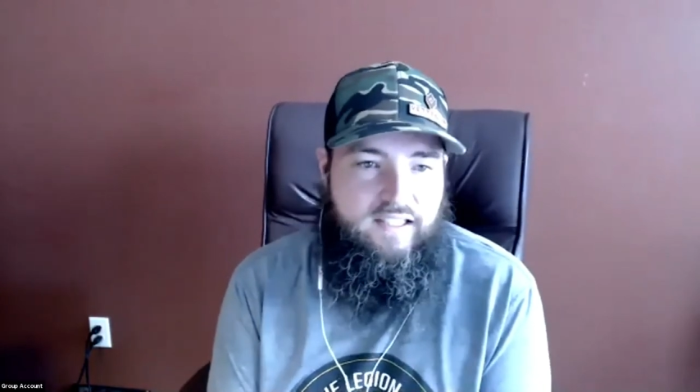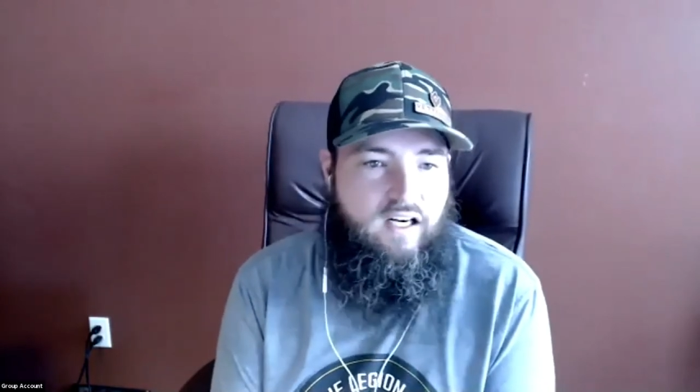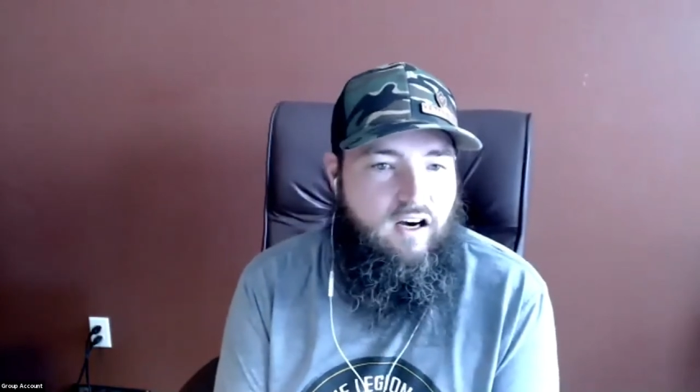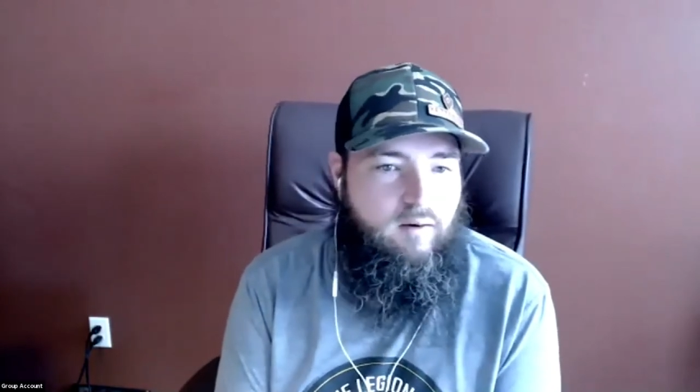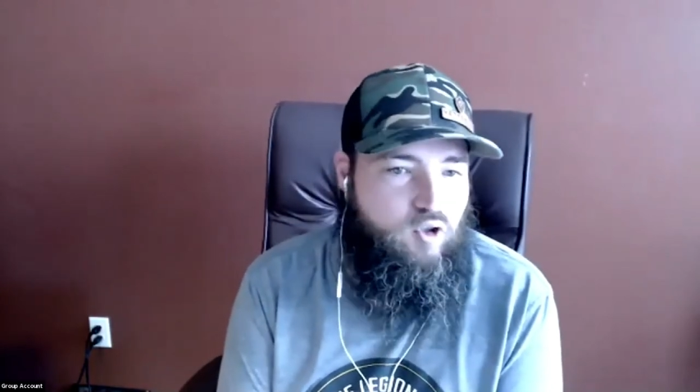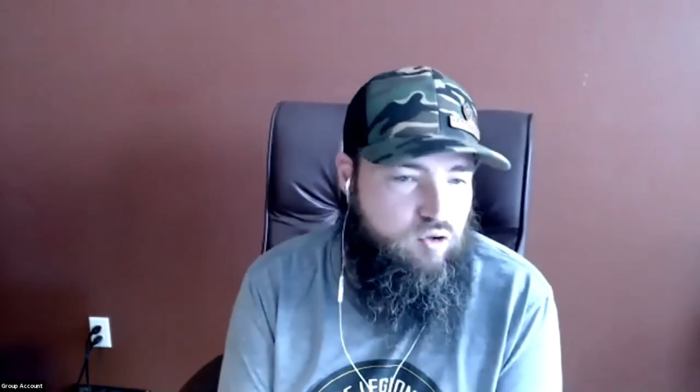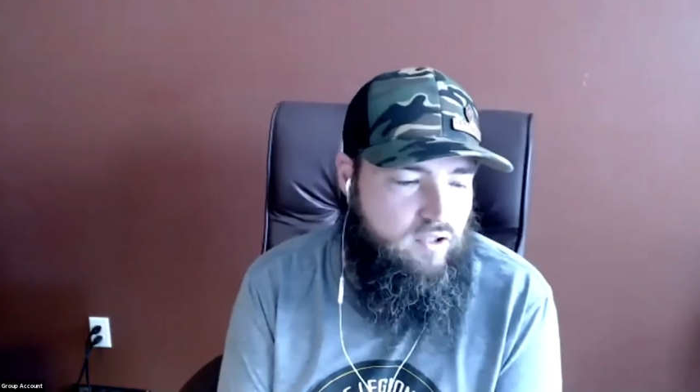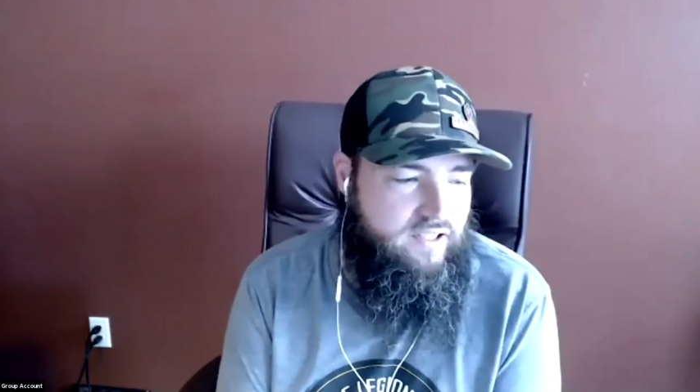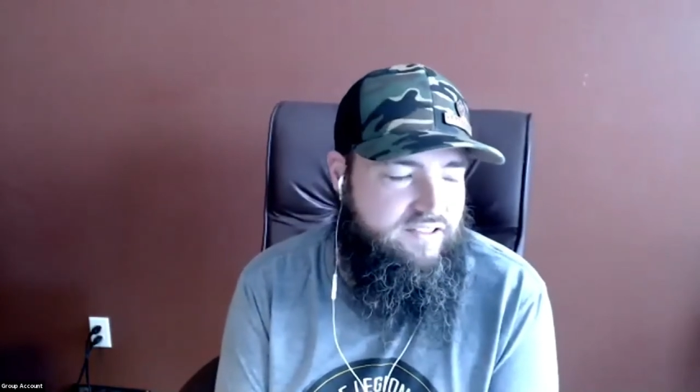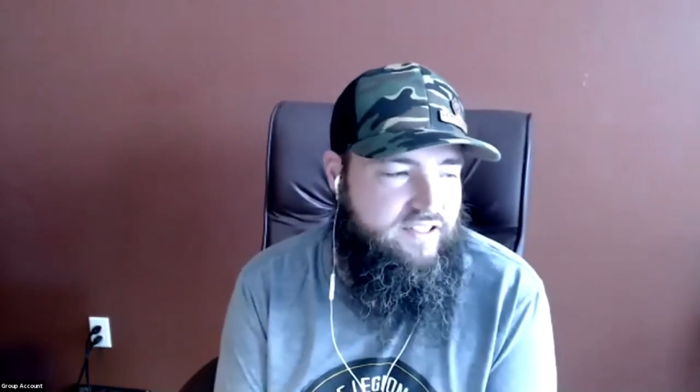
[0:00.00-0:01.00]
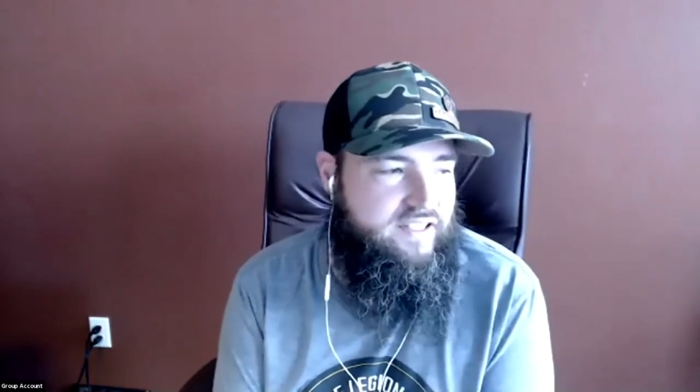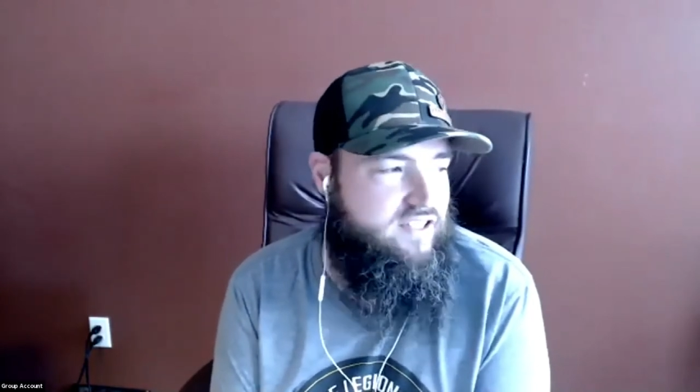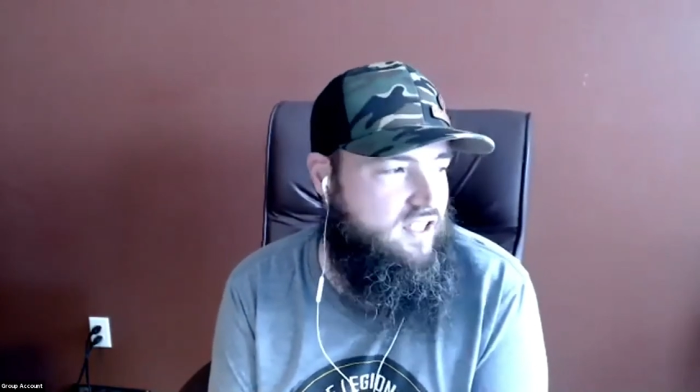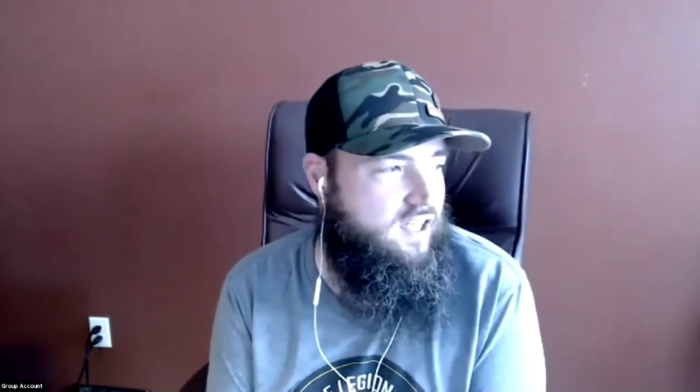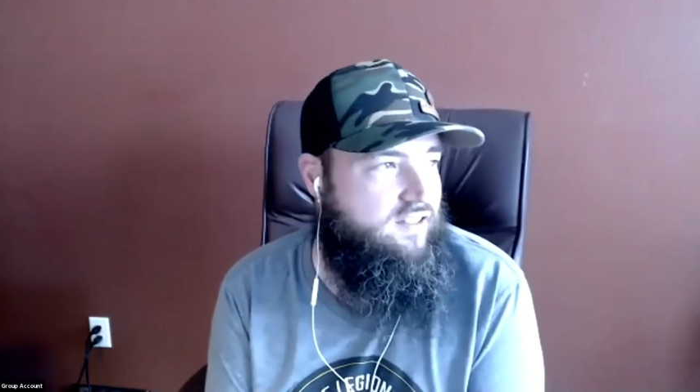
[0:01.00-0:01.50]
Um, Chris is
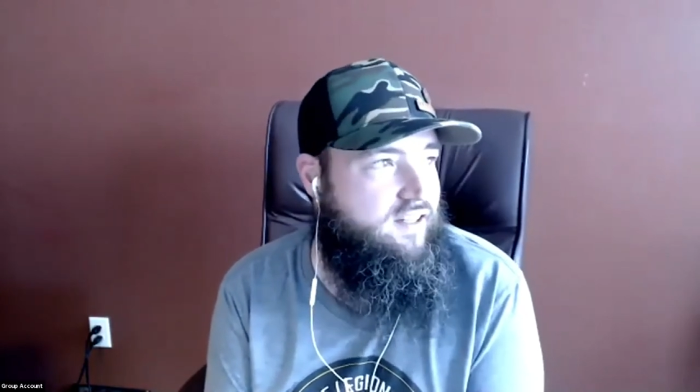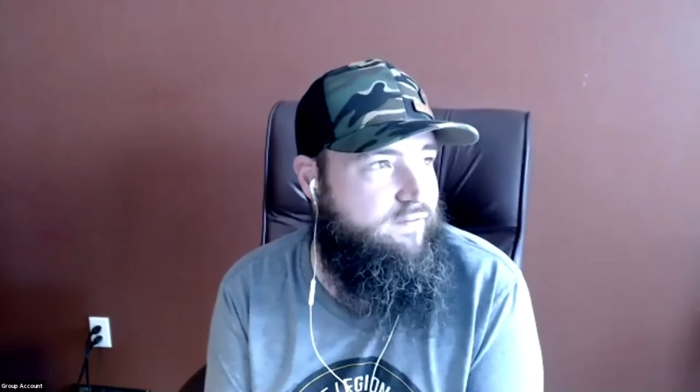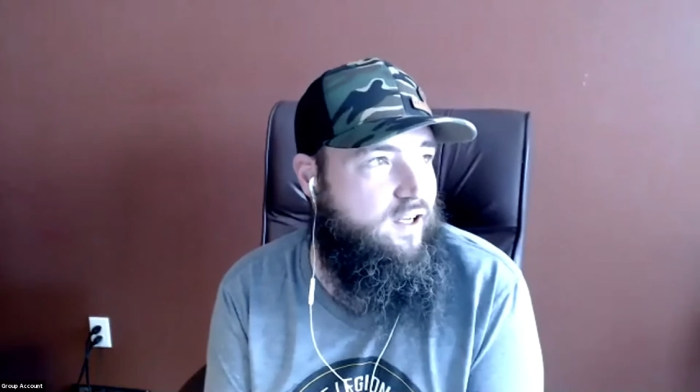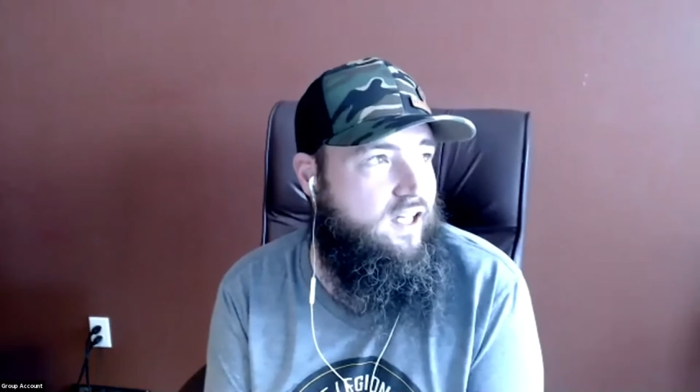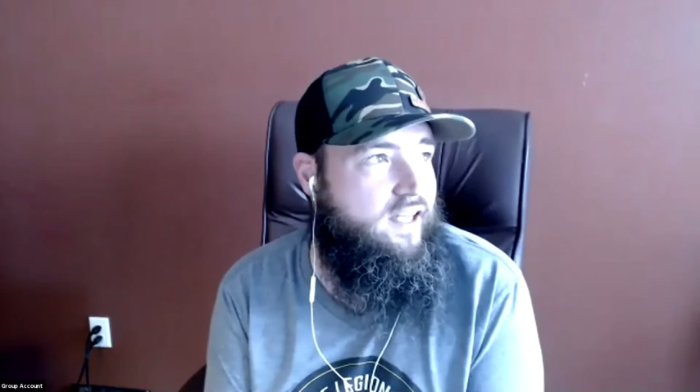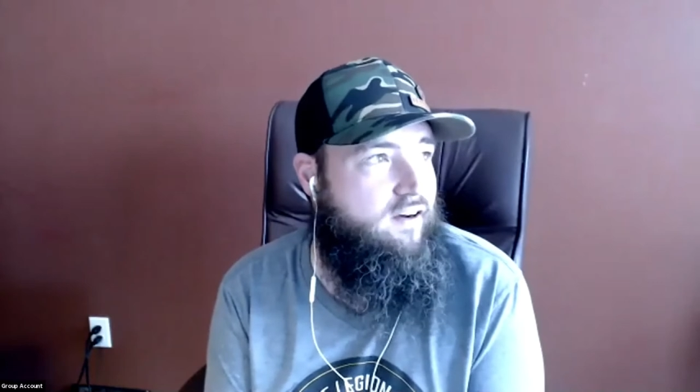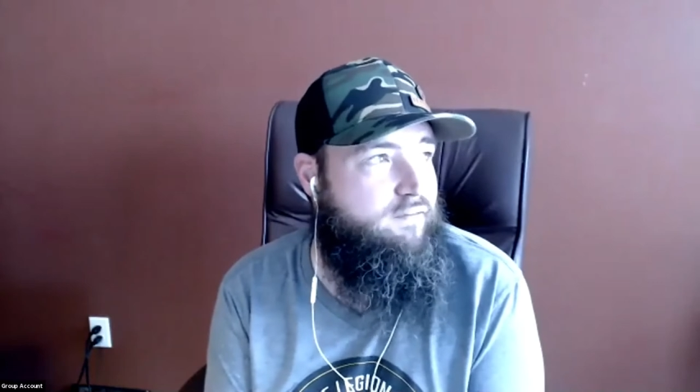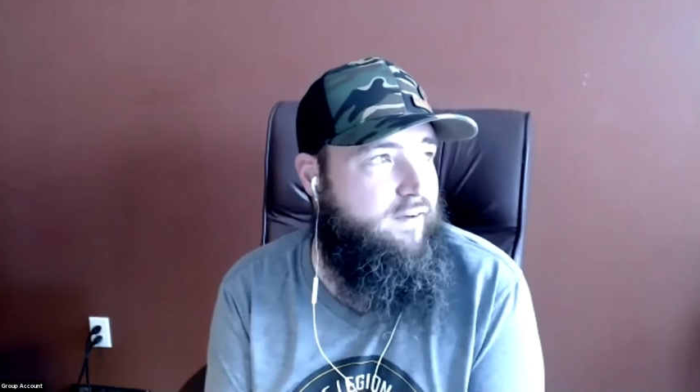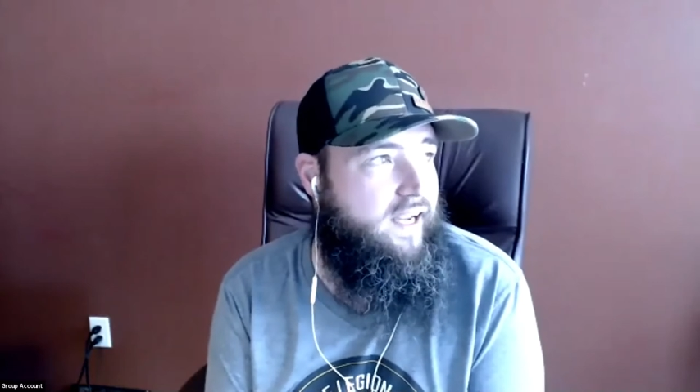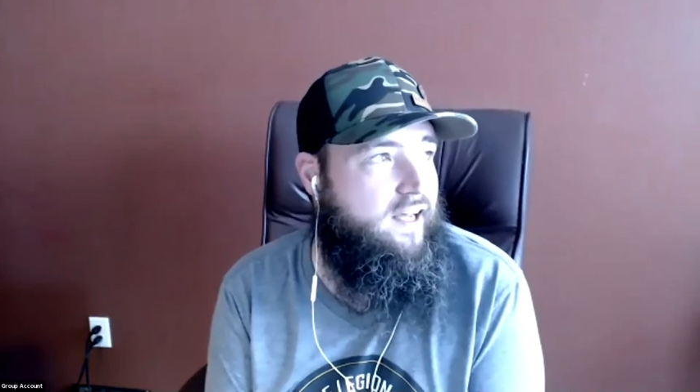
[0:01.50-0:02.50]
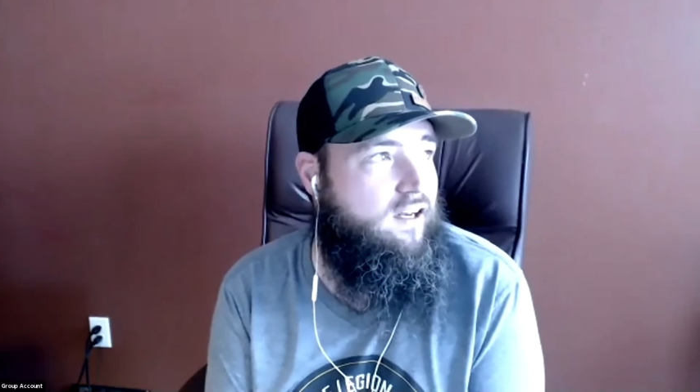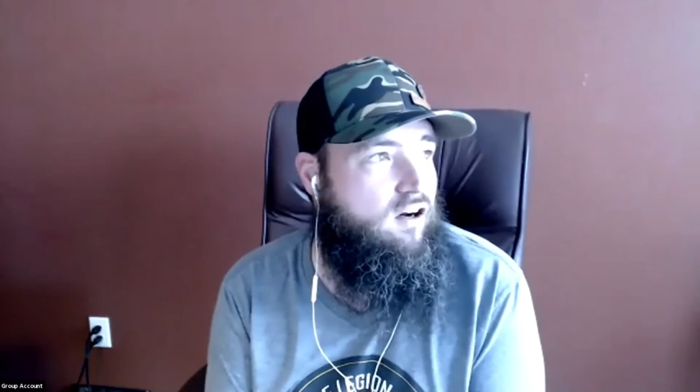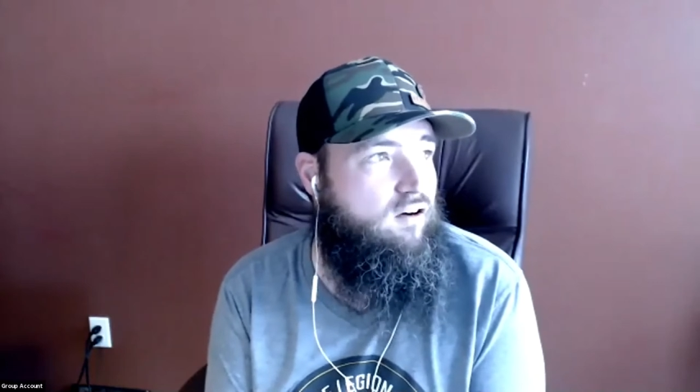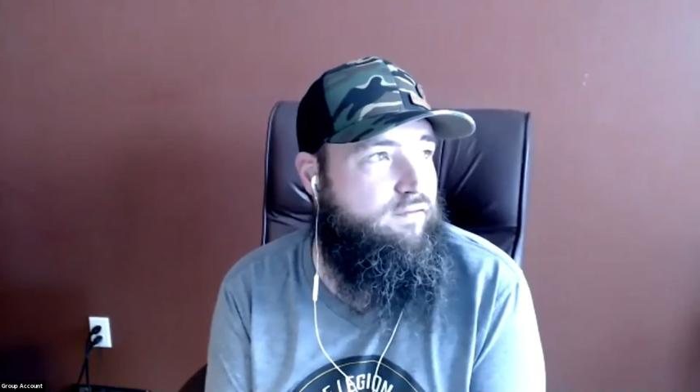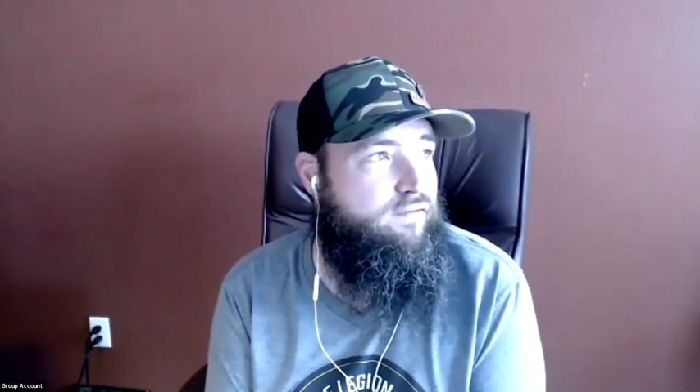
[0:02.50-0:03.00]
uh, definitely a fan
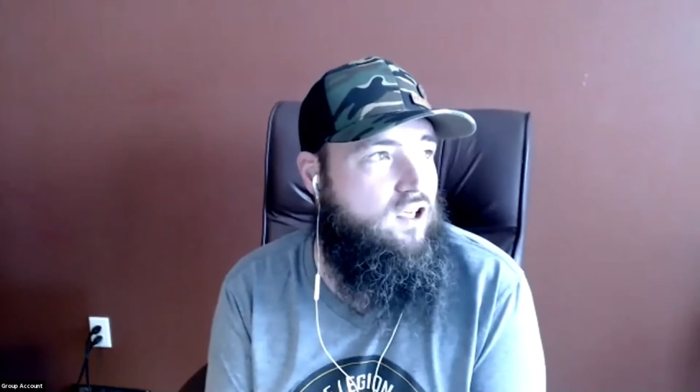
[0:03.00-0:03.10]
of